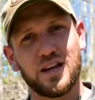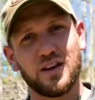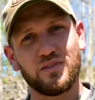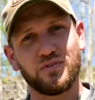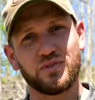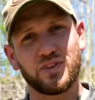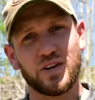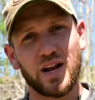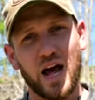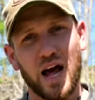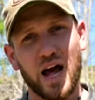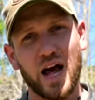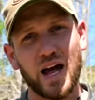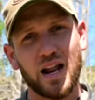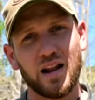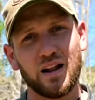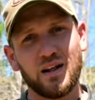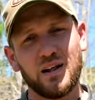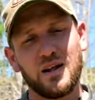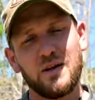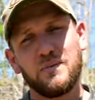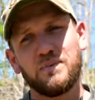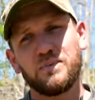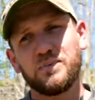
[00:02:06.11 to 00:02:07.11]
If not,
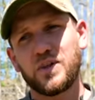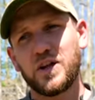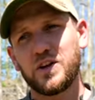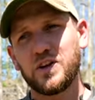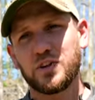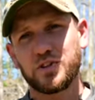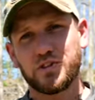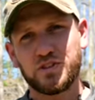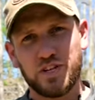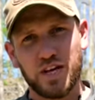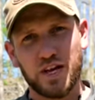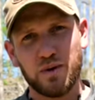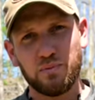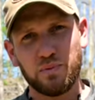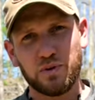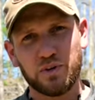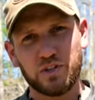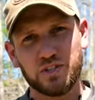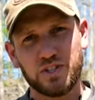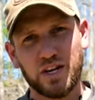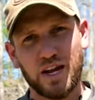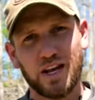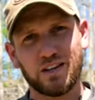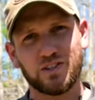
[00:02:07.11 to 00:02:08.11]
then your
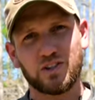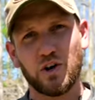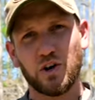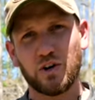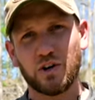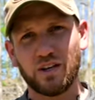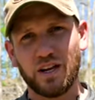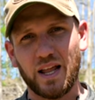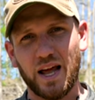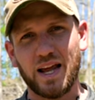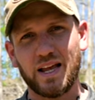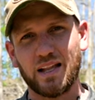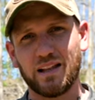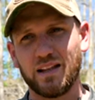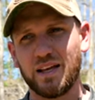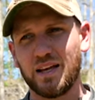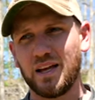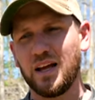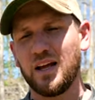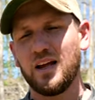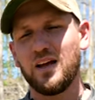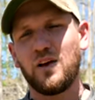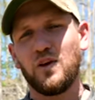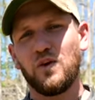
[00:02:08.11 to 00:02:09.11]
timber stands are likely